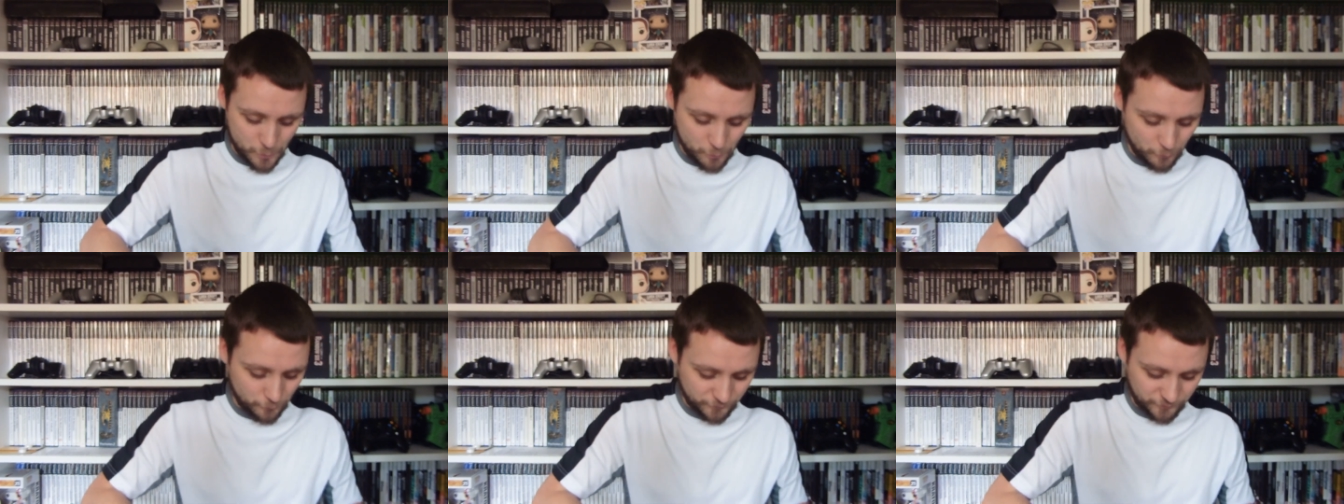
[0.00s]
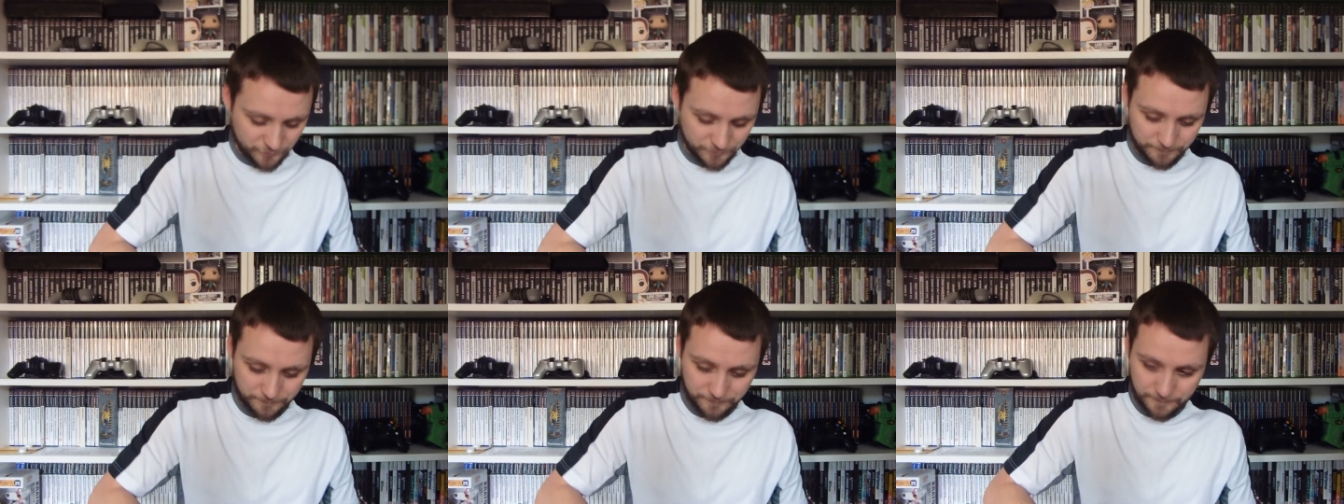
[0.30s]

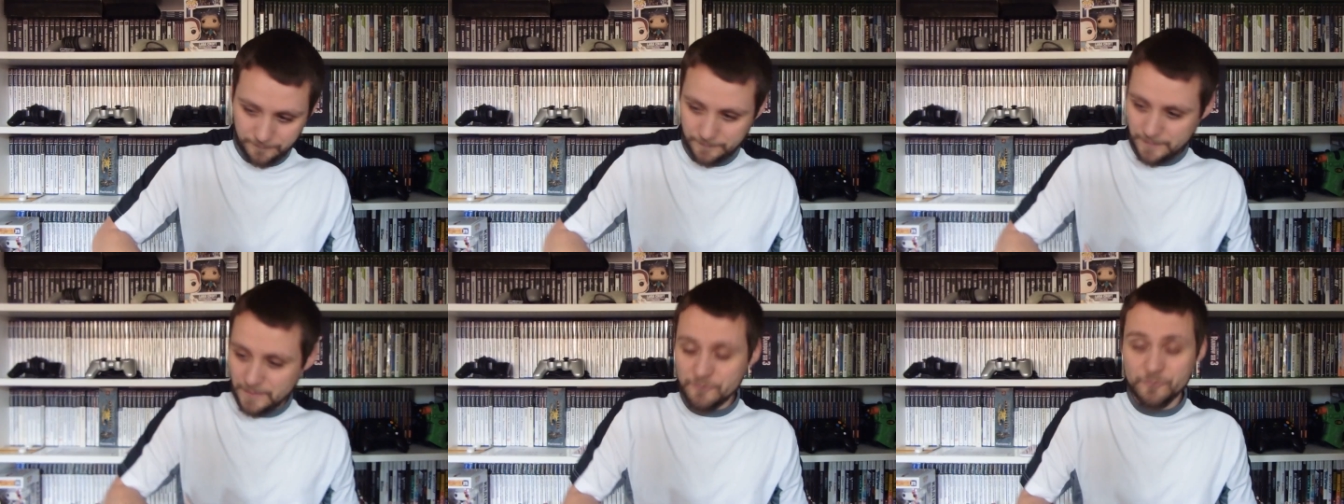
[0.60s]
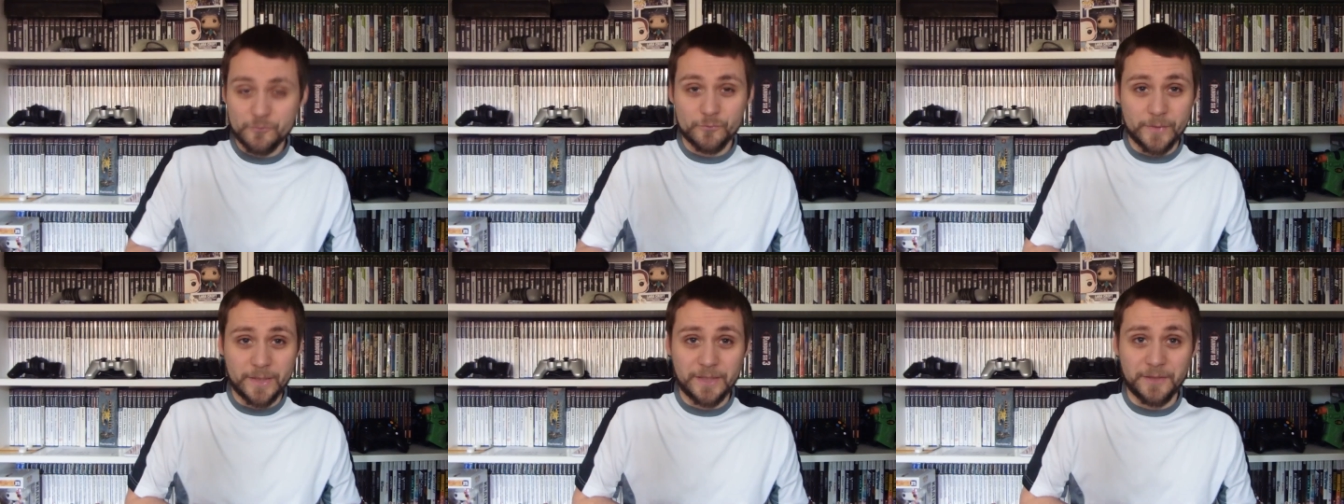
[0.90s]
Awesome.
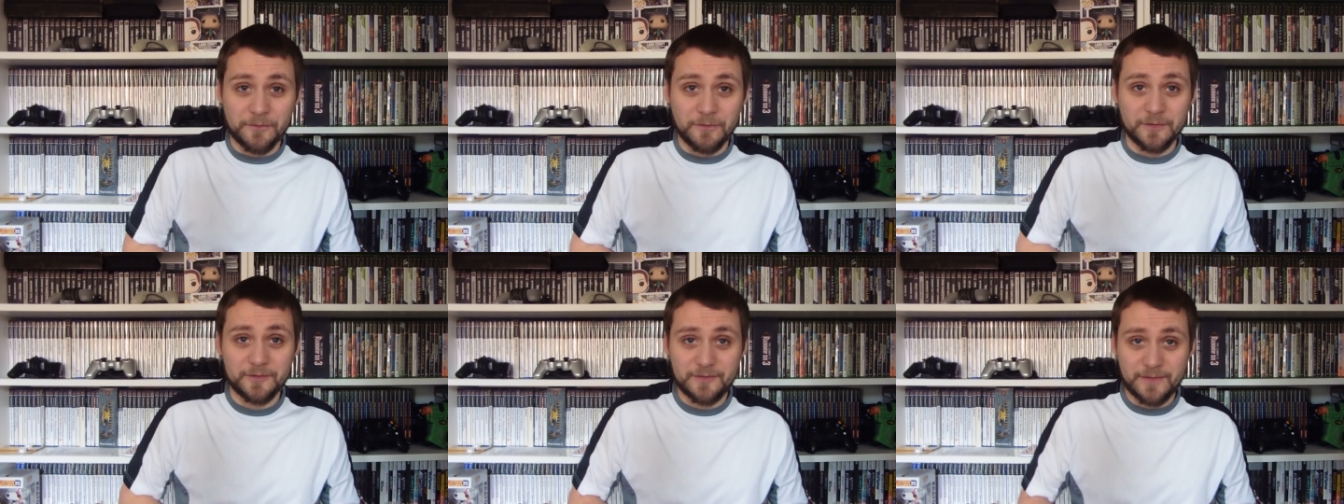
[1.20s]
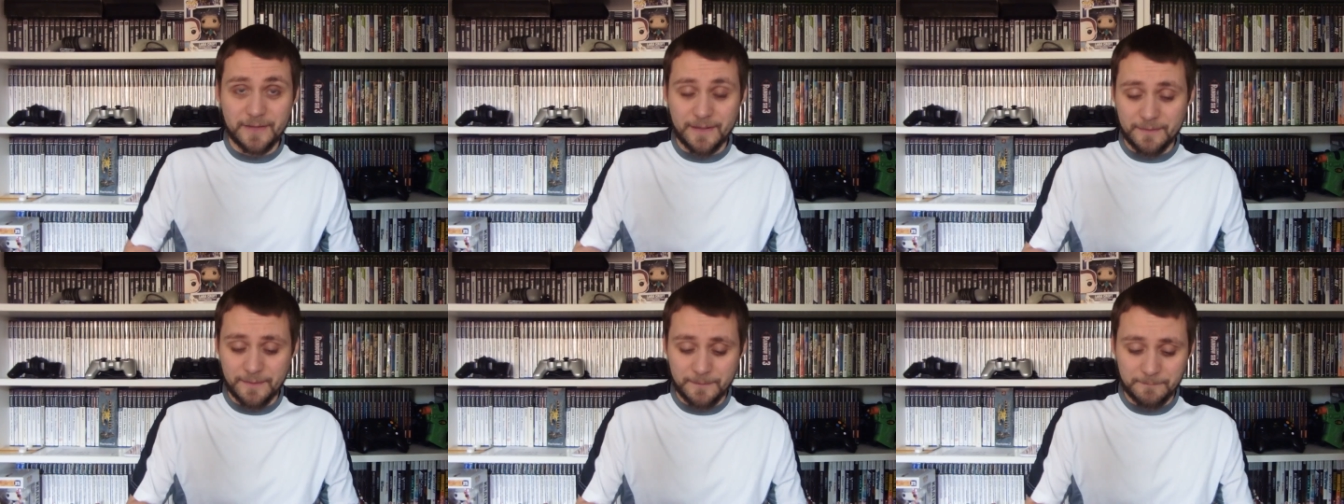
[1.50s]
Really nice
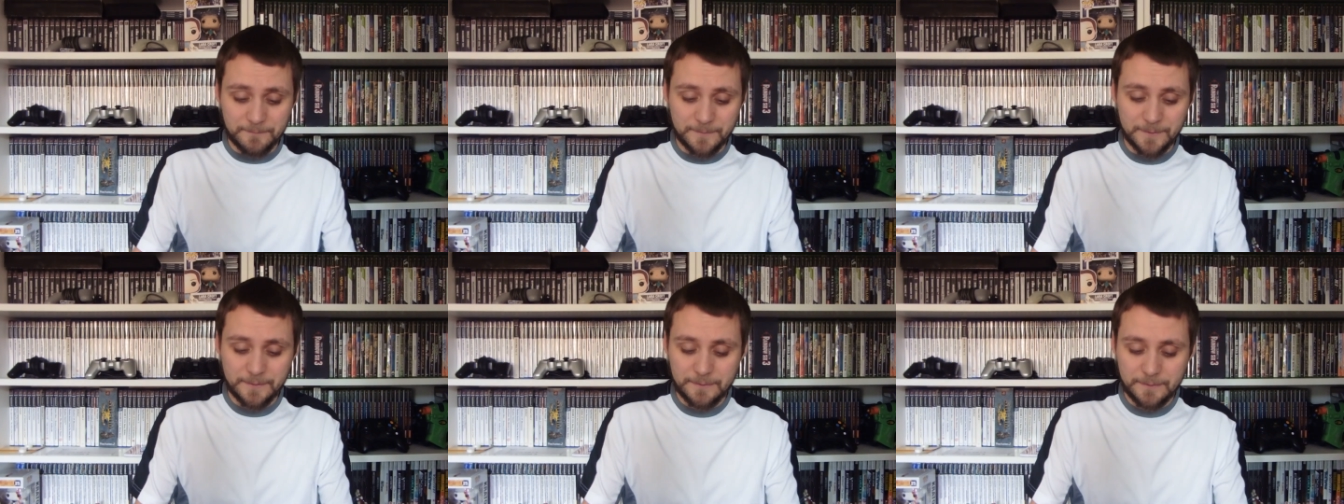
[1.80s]
to get them.